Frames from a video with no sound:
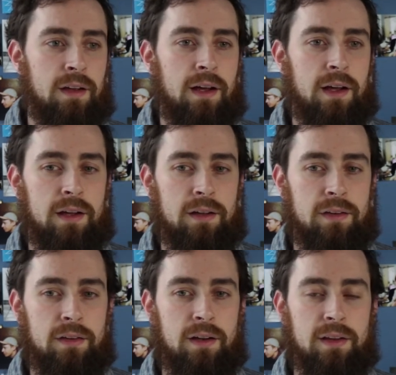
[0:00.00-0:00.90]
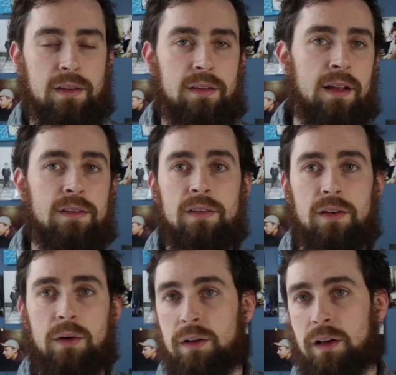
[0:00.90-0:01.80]
And I think that's, a
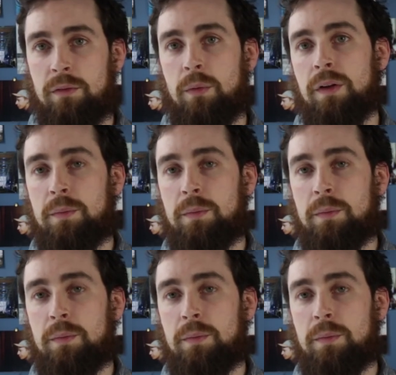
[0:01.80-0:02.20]
lot of what's